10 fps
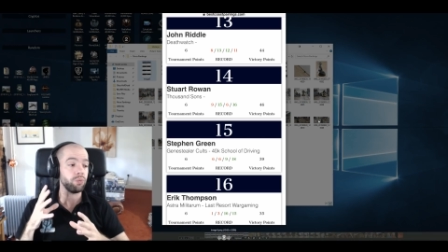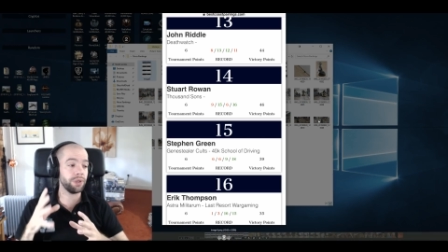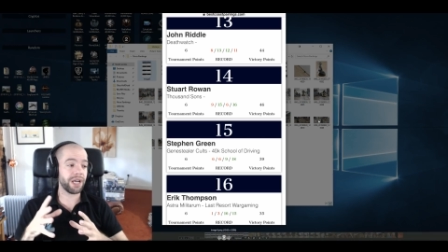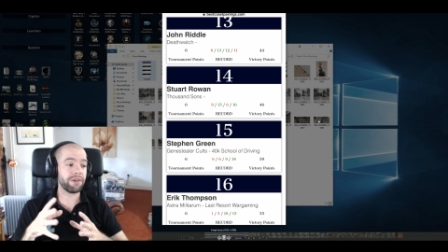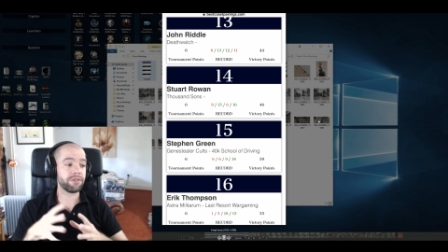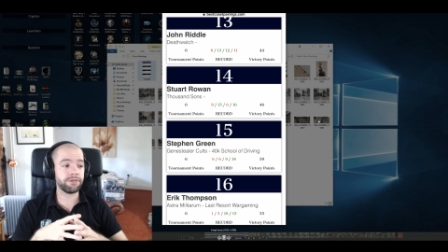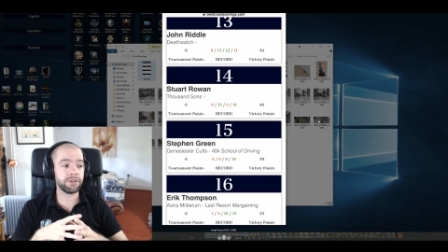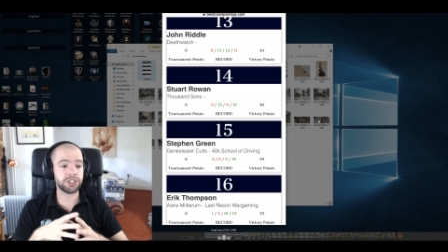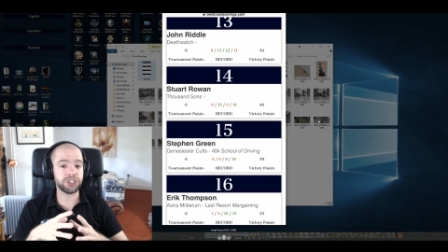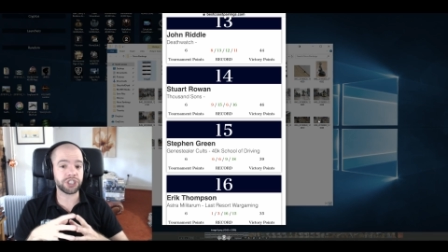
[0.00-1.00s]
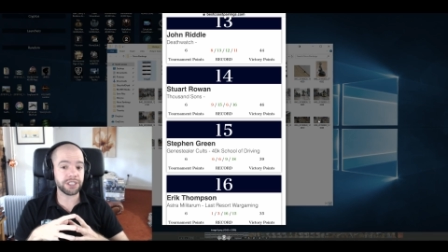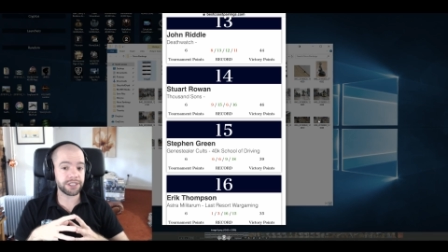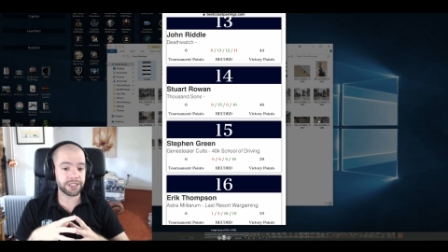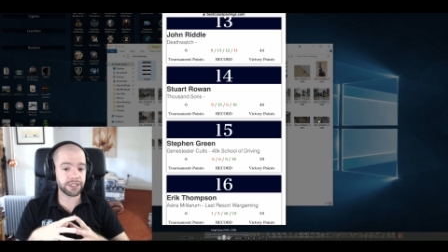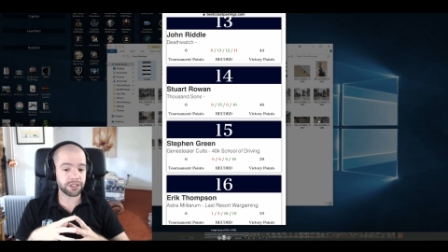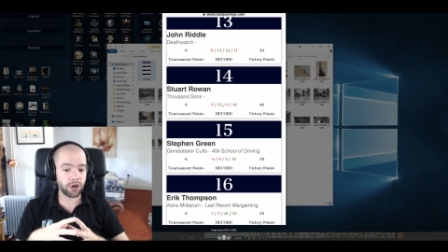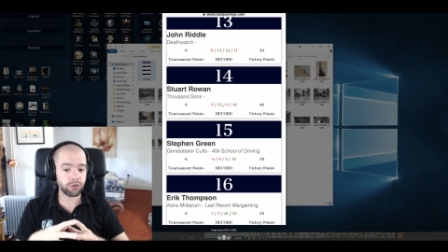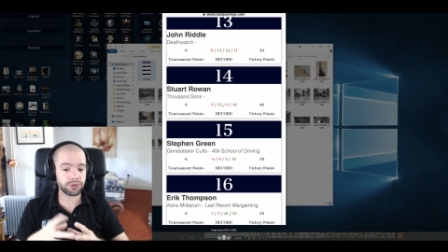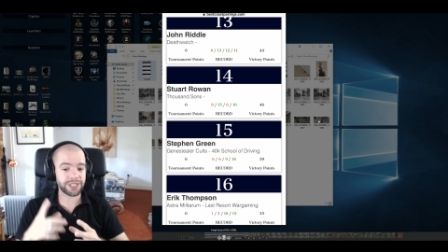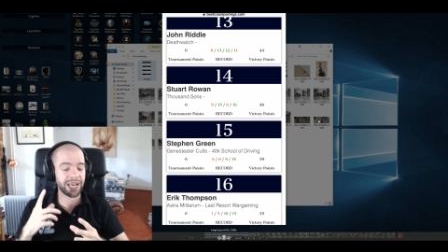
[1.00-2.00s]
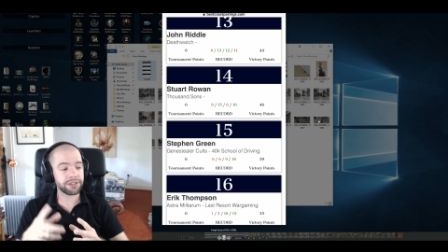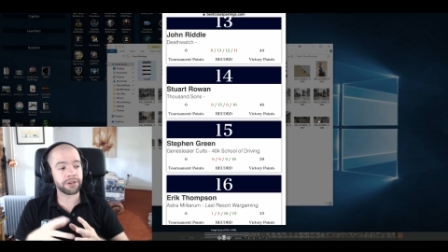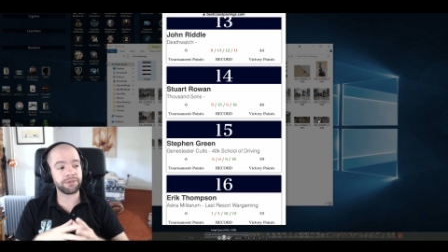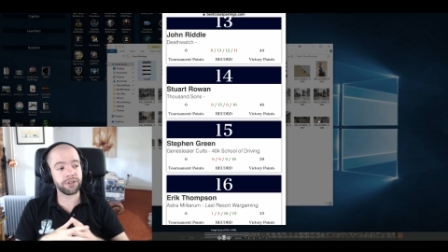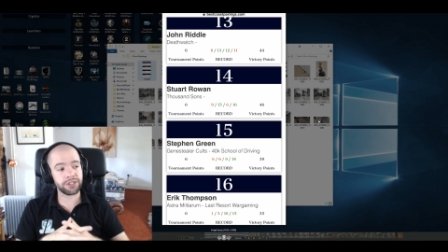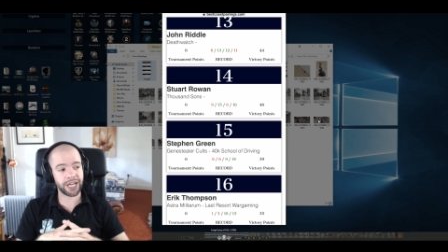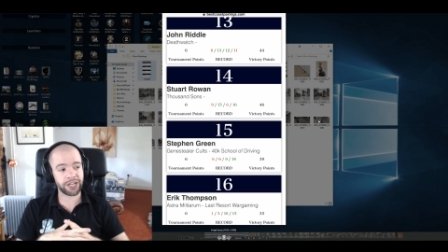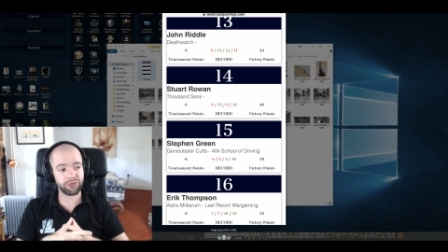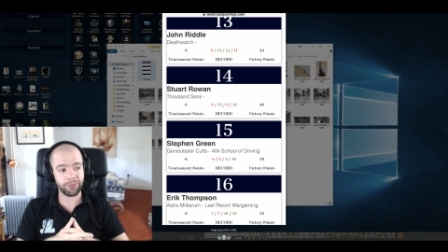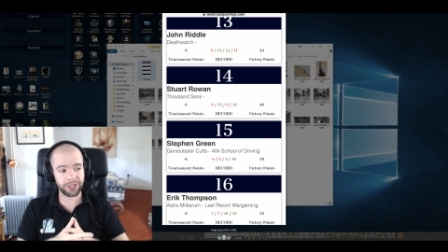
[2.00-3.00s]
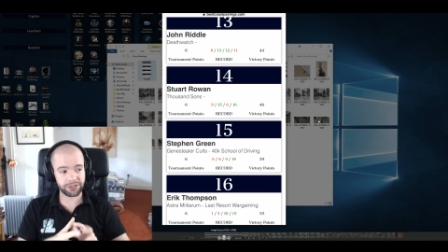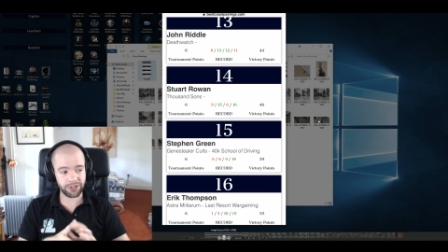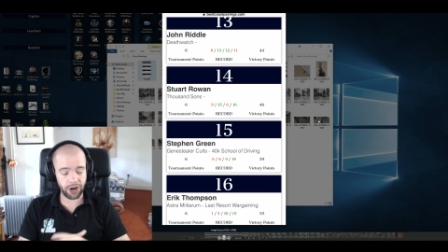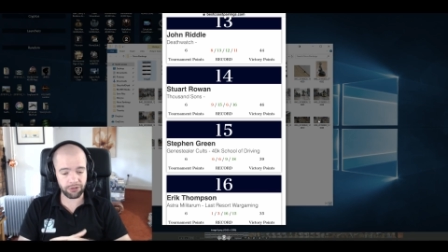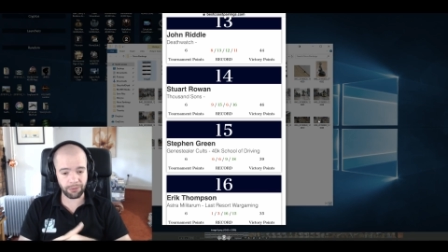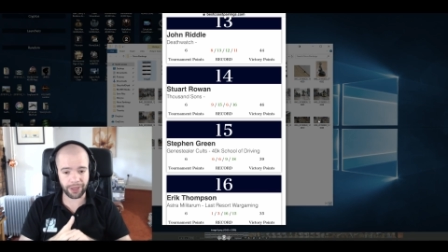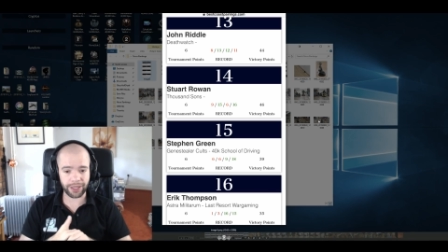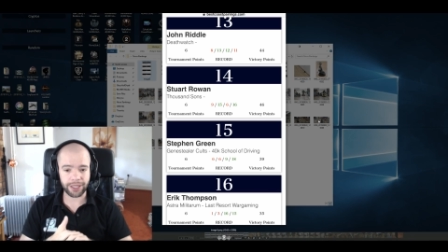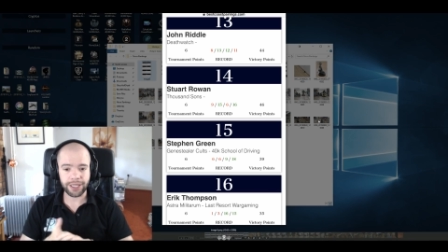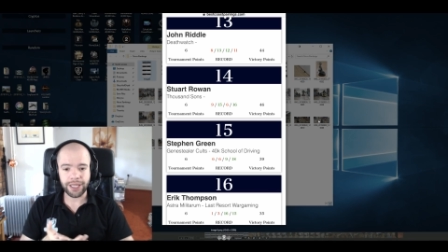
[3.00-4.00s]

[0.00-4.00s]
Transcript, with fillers: We have our first Genestealer Cults and our first Astra Militarum there.